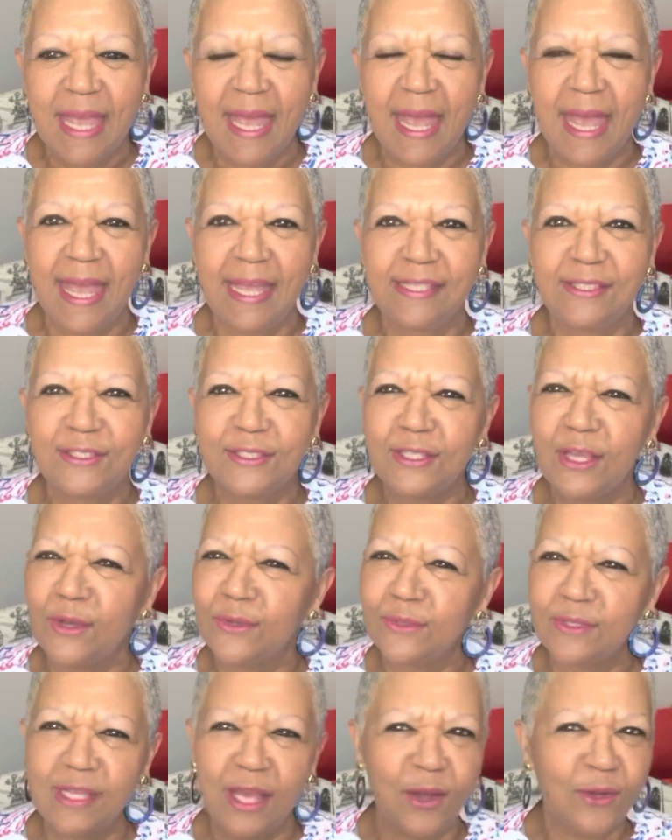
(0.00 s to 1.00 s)
And
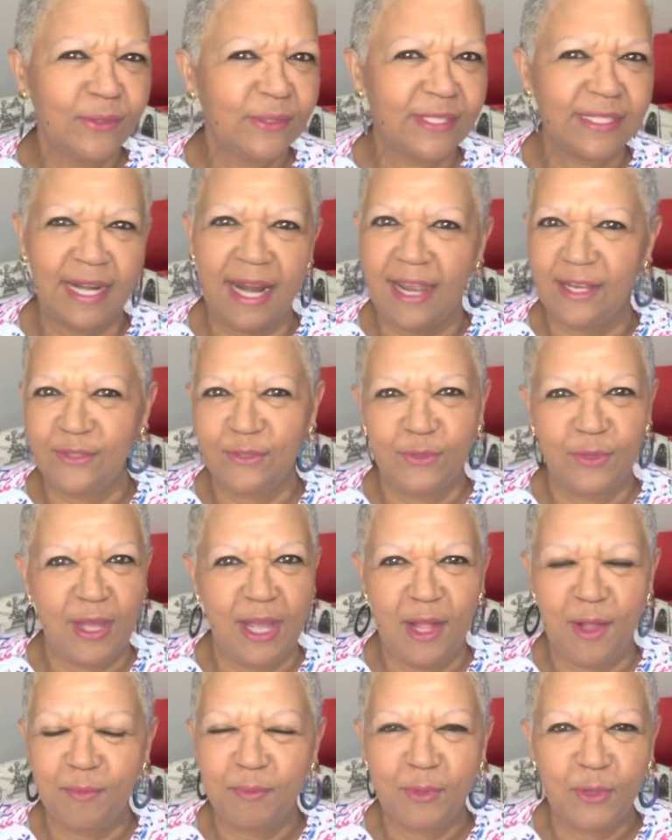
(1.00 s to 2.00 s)
so don't try to
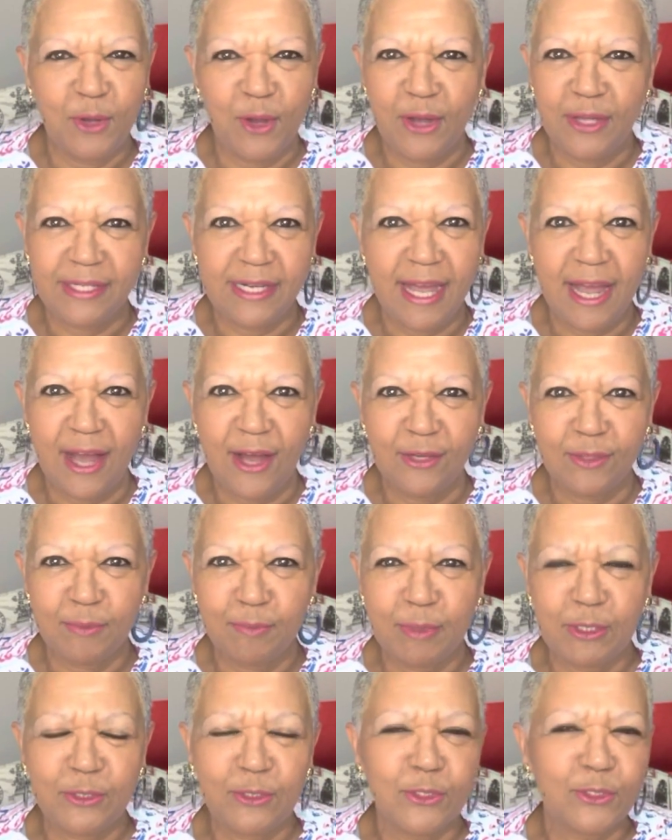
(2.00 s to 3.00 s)
help God
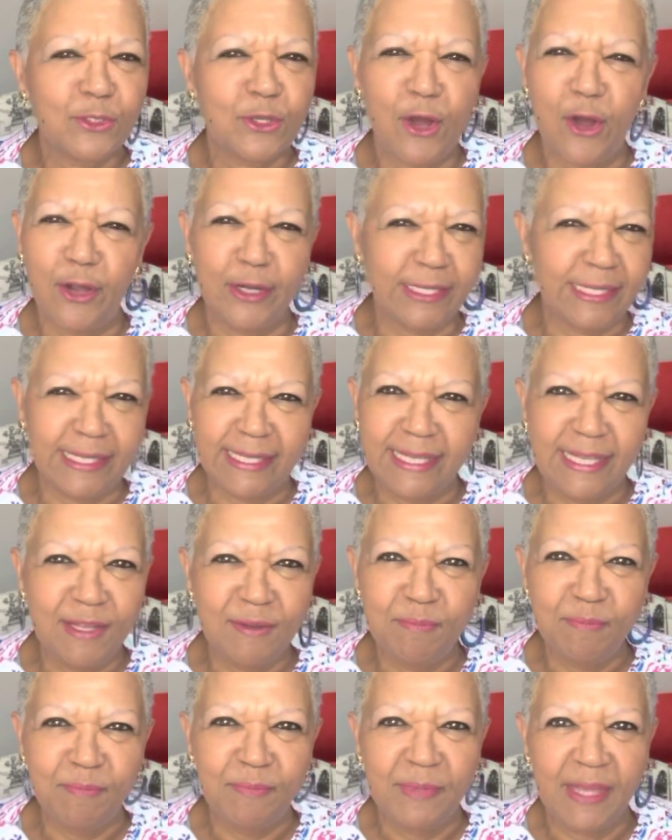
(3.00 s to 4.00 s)
out, but just honor
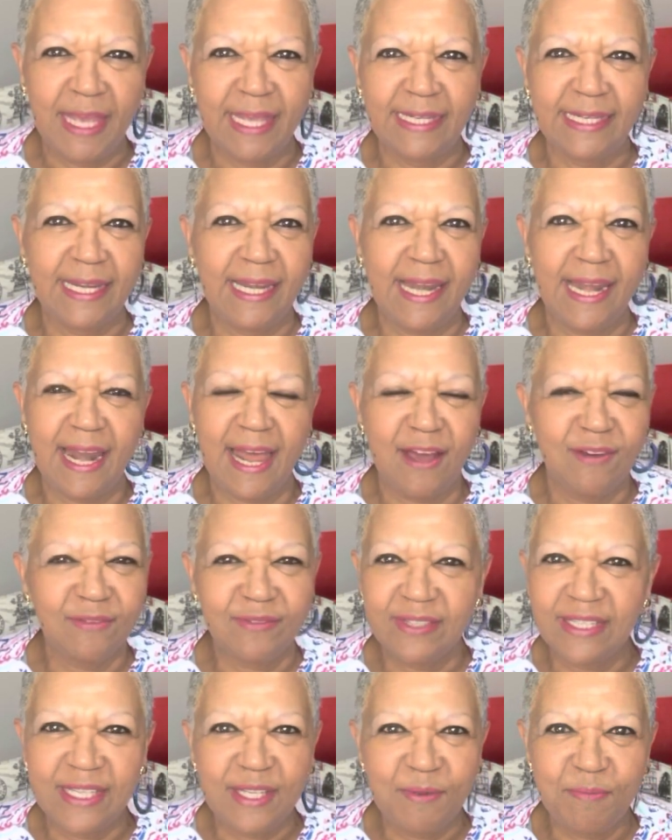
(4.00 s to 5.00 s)
Him and
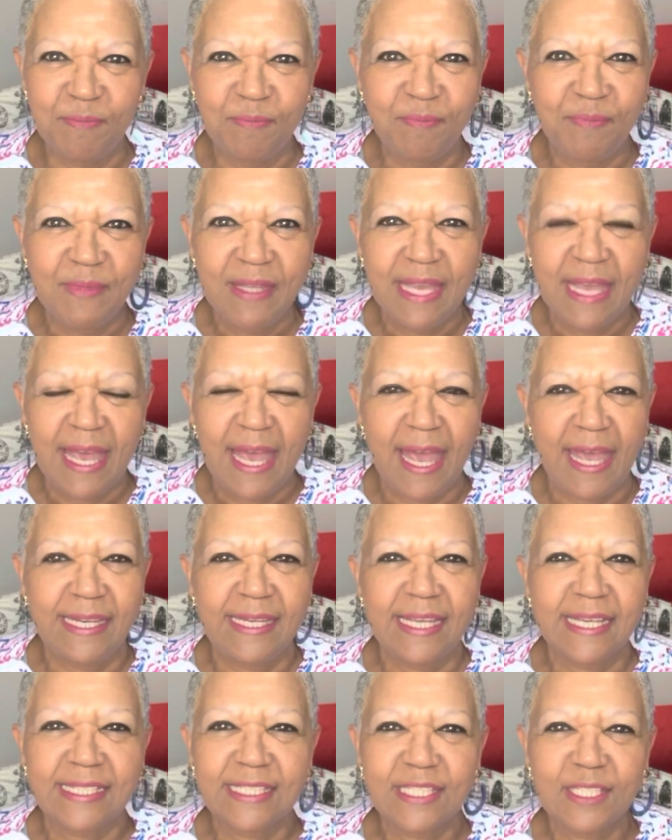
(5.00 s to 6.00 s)
love Him
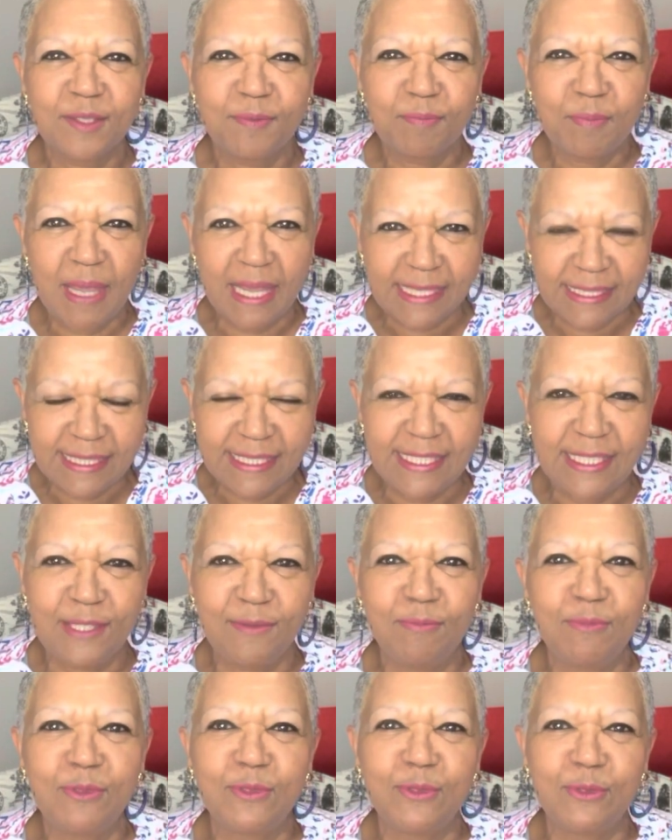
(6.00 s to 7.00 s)
and expect
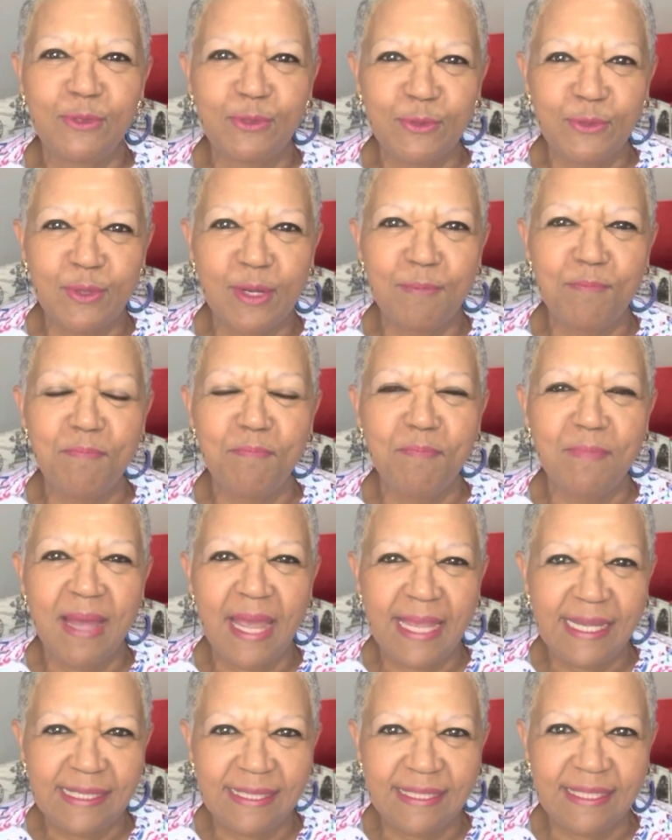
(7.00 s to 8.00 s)
Him to do
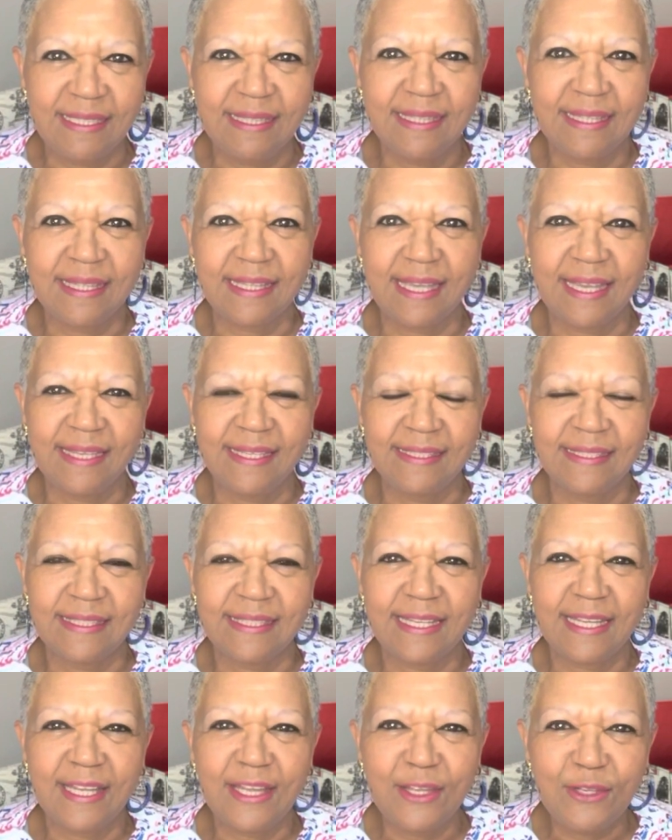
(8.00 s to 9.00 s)
amazing
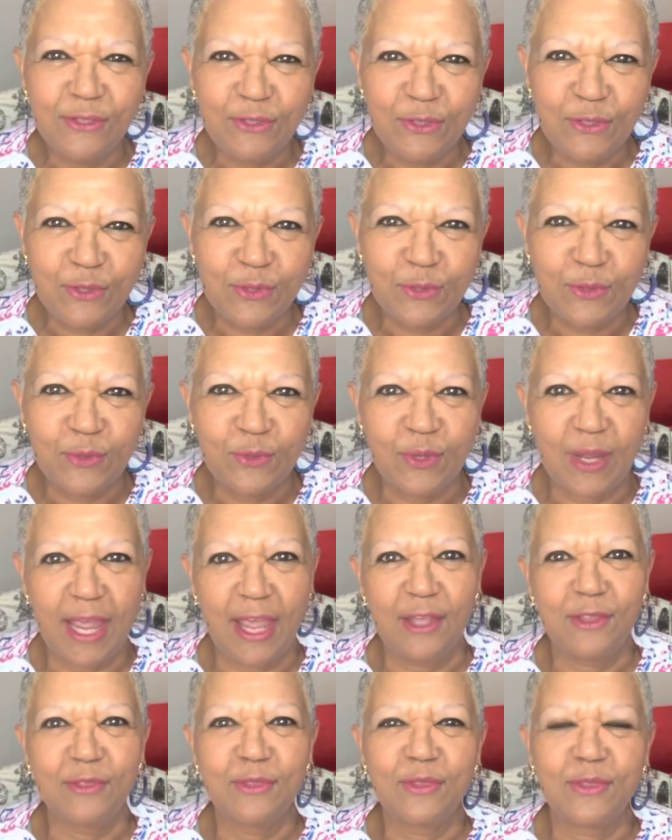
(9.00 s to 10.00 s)
things in you
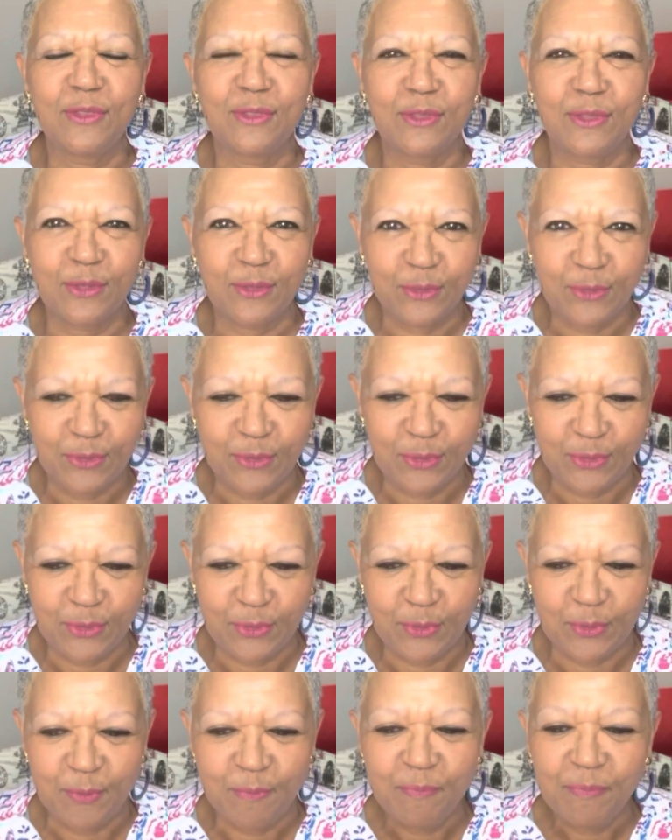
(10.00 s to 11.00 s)
and through
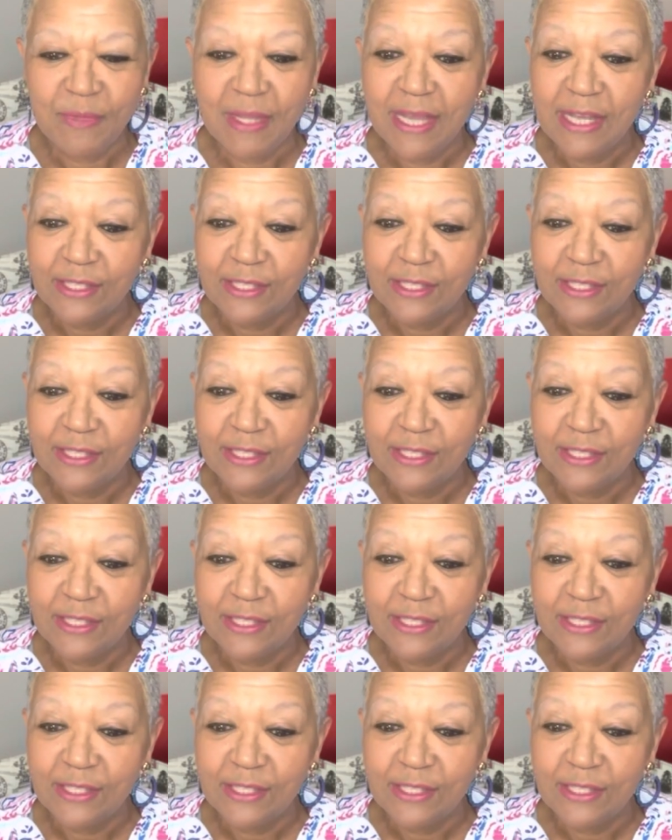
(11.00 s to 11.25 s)
you.